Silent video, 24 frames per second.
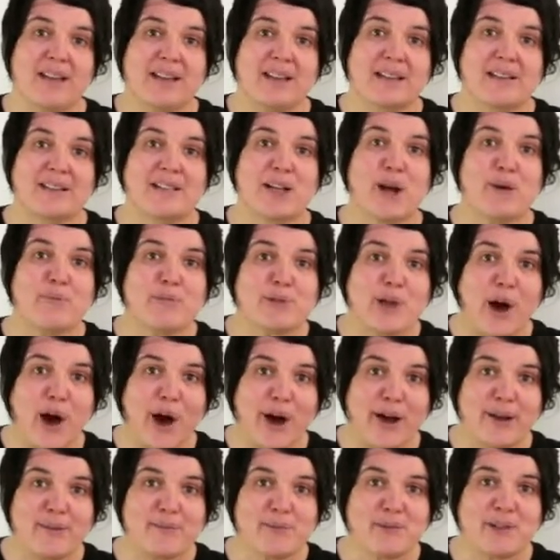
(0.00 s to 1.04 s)

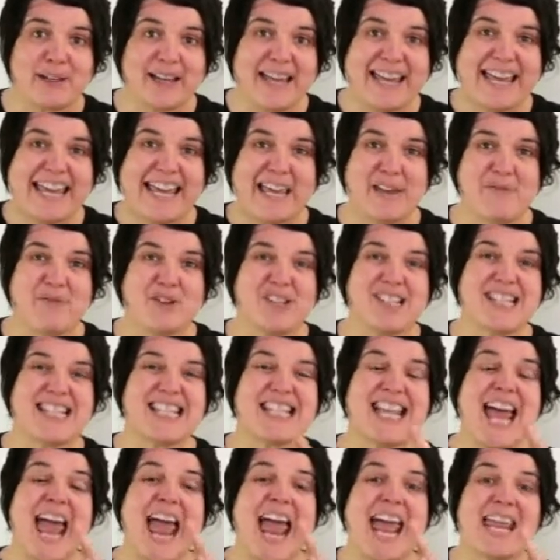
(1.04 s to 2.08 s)
sometimes even
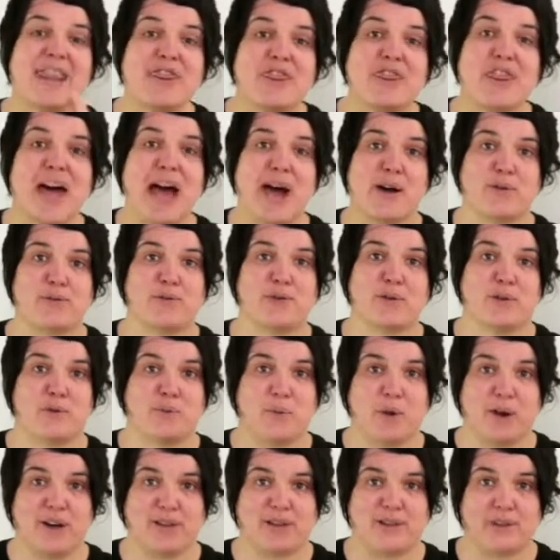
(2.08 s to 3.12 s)

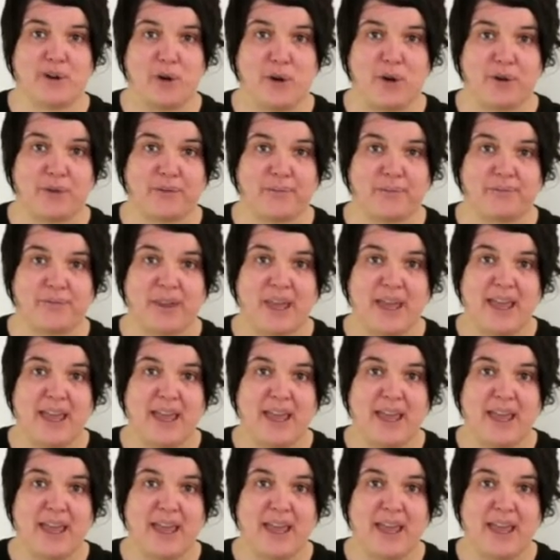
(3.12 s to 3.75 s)
10,000 words long.